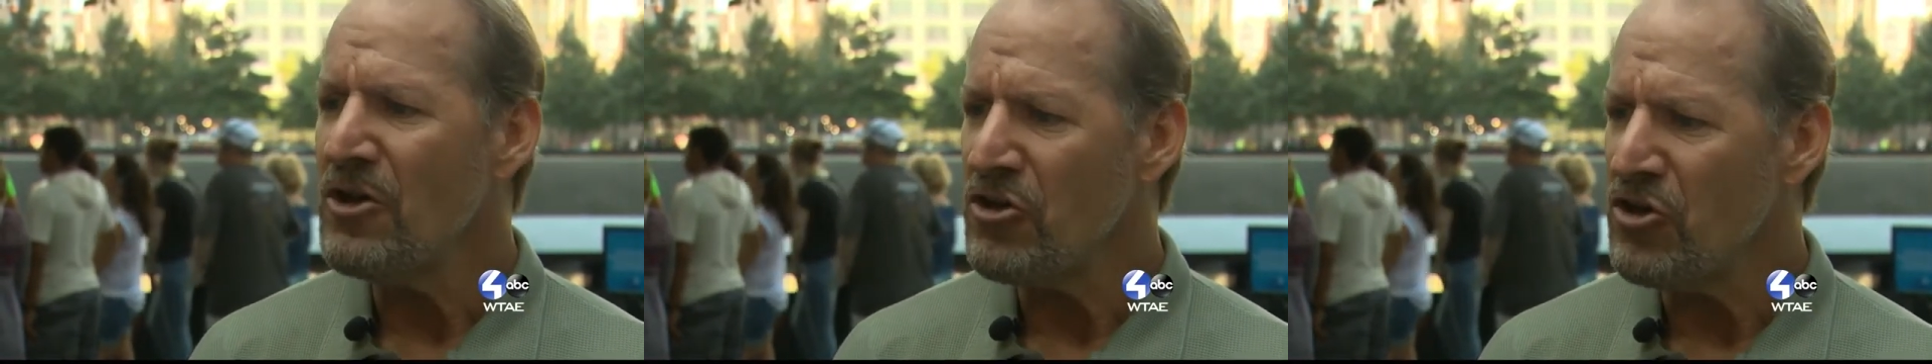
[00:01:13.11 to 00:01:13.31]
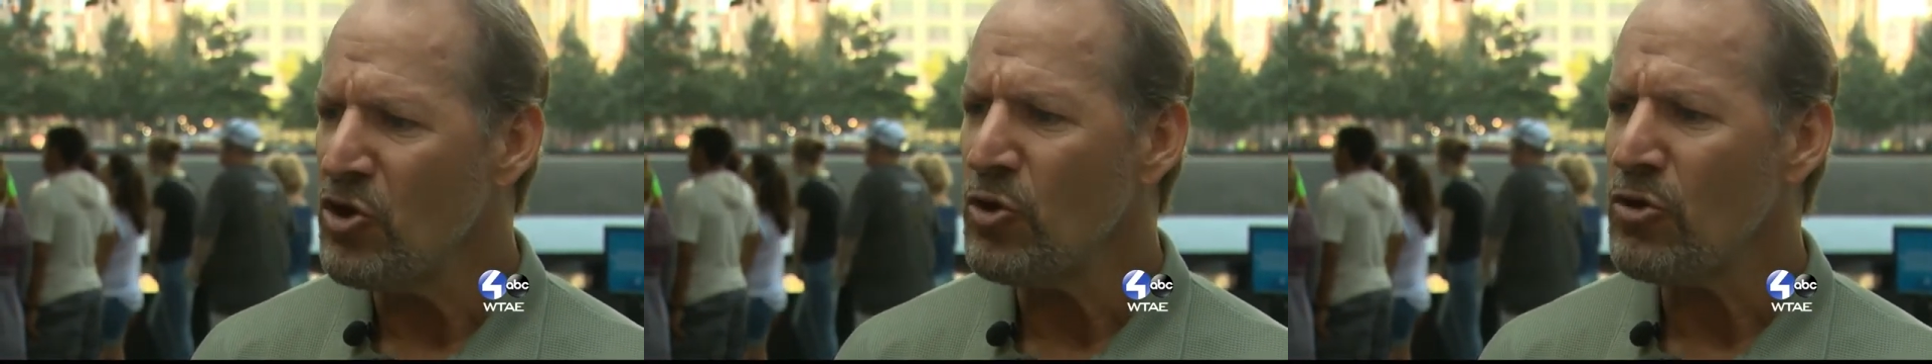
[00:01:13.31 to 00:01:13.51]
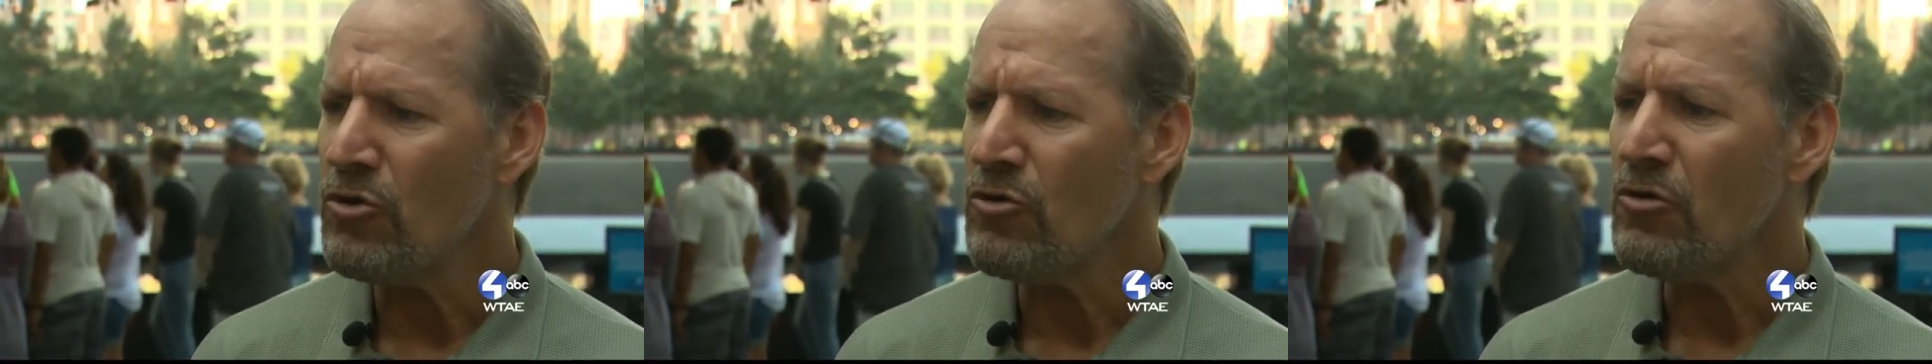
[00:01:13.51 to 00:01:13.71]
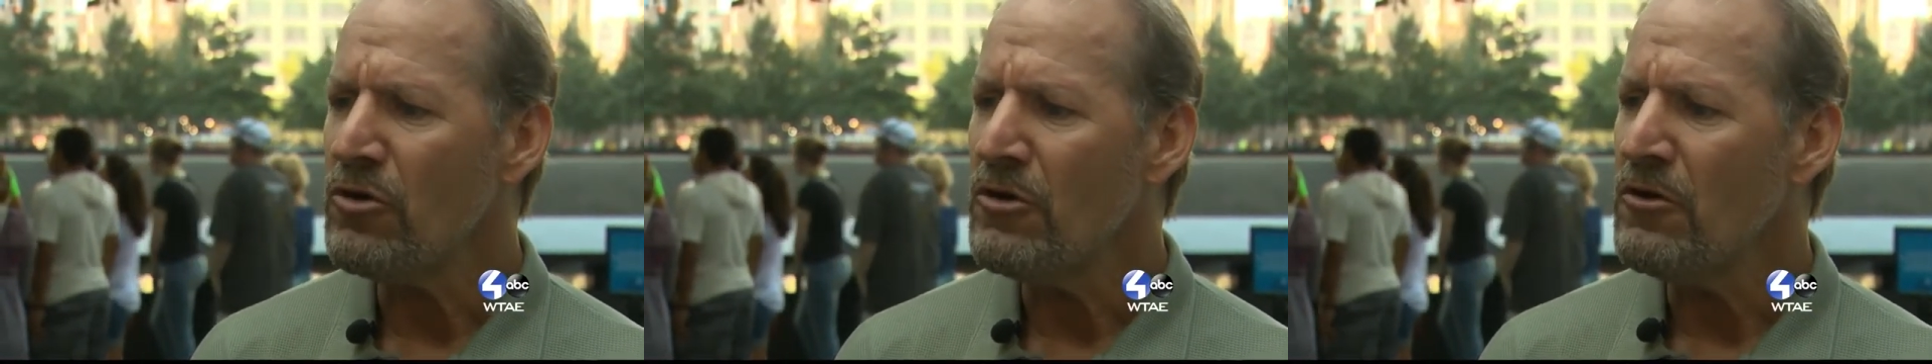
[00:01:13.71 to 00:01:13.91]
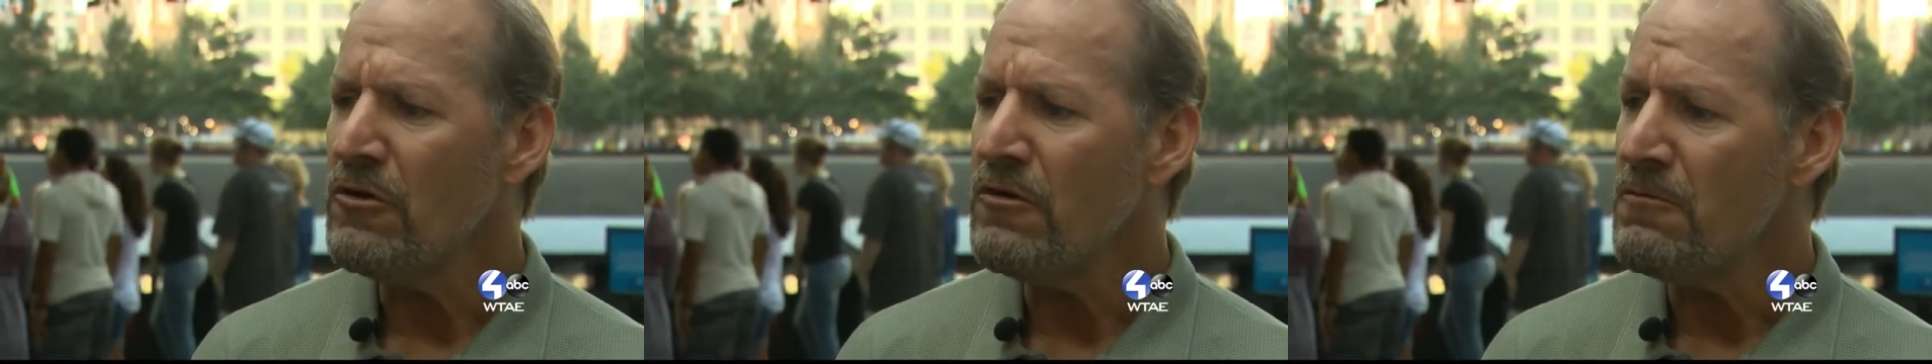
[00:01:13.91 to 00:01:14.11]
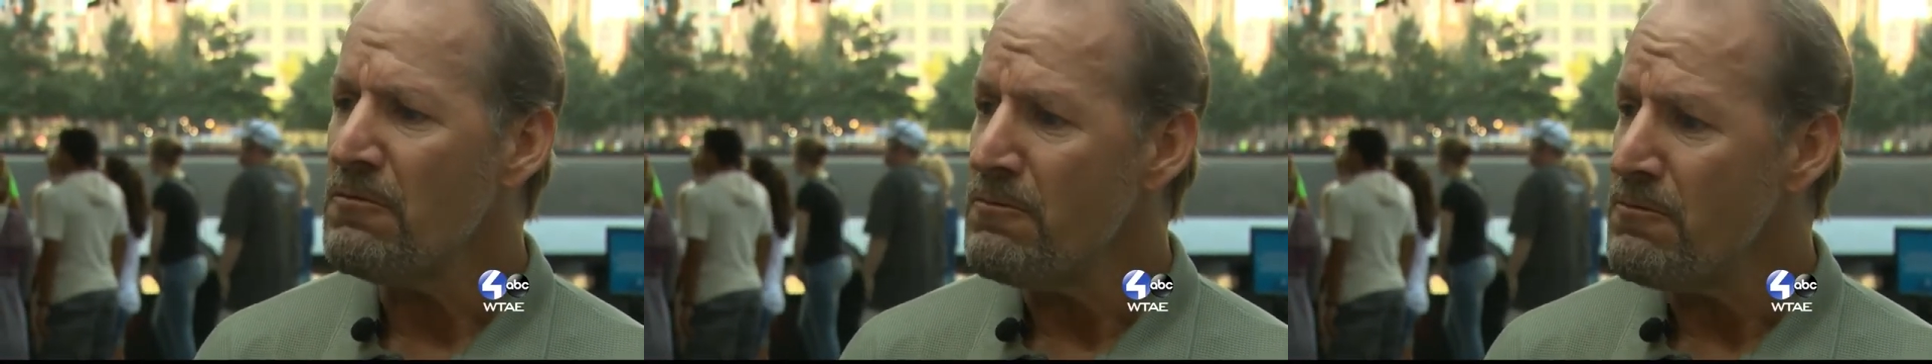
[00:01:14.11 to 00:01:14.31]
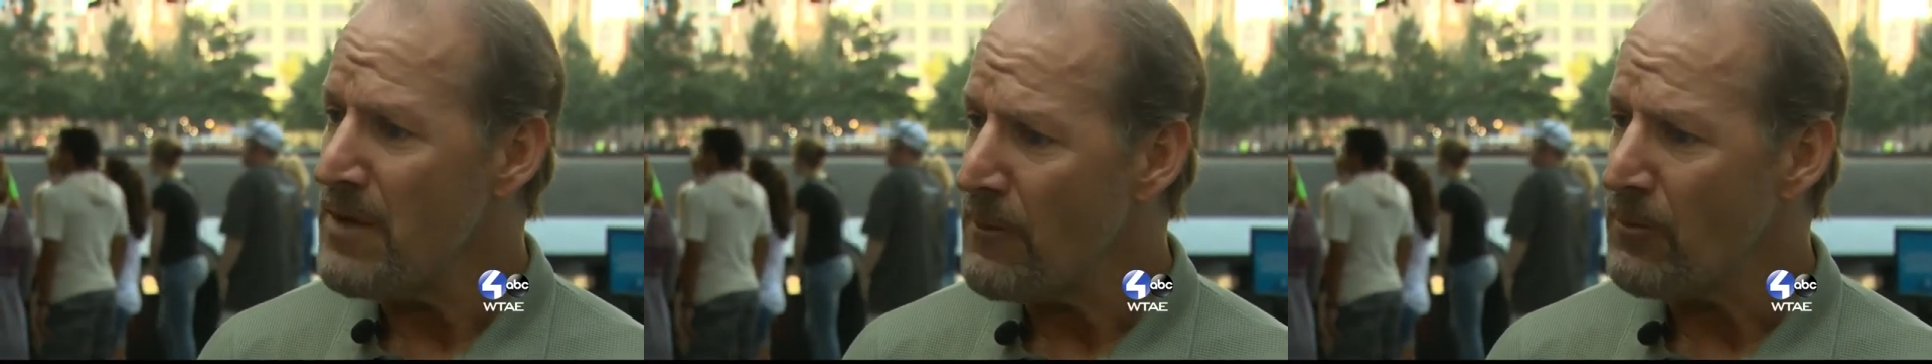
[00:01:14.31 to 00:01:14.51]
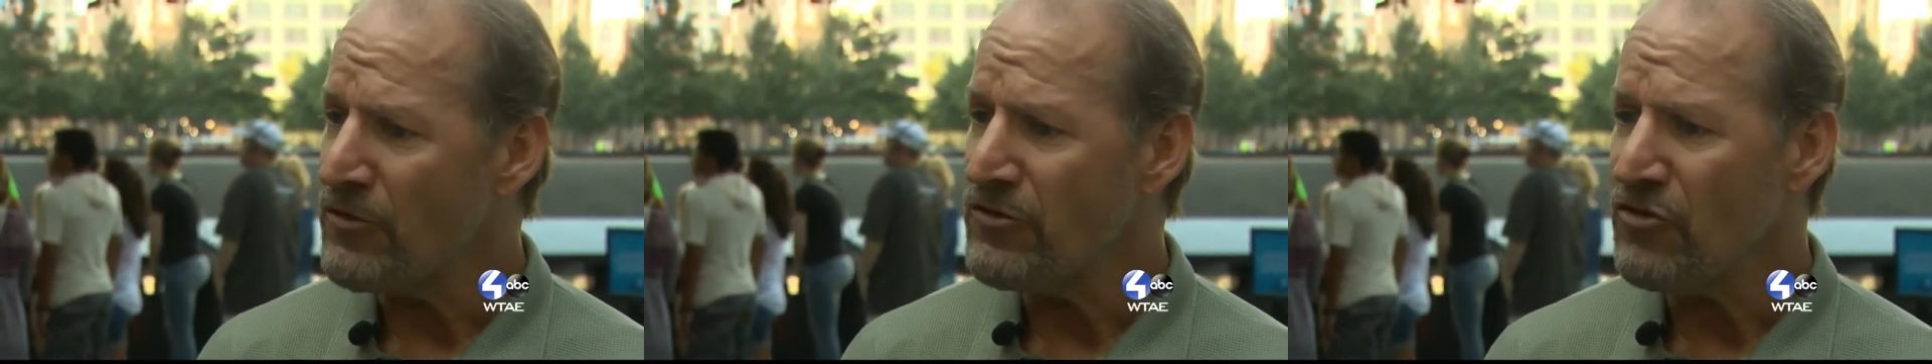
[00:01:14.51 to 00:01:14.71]
your
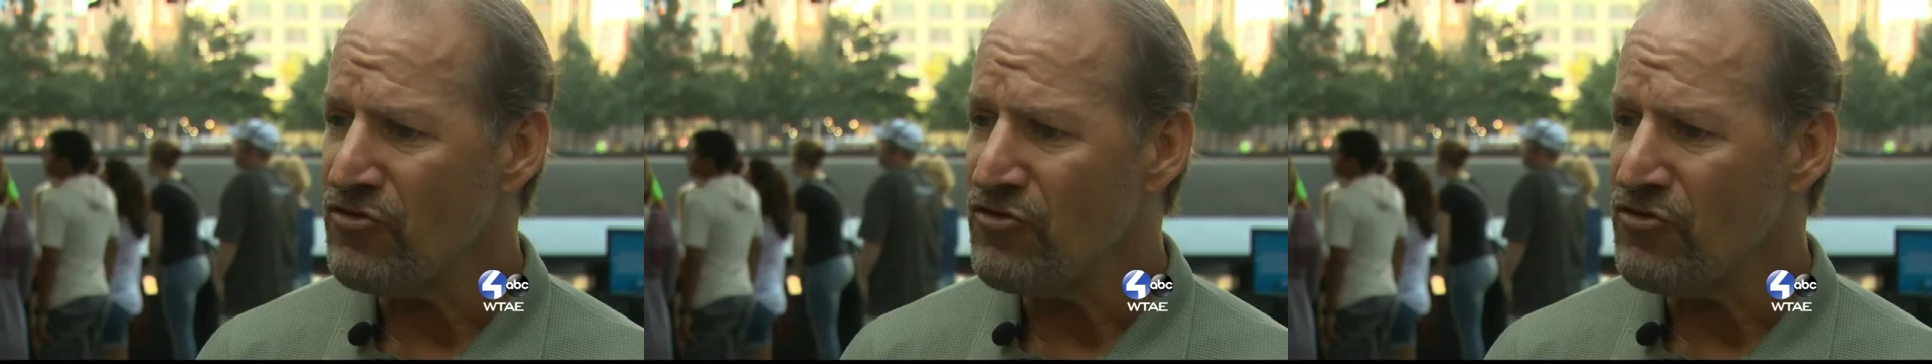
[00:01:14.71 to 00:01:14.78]
members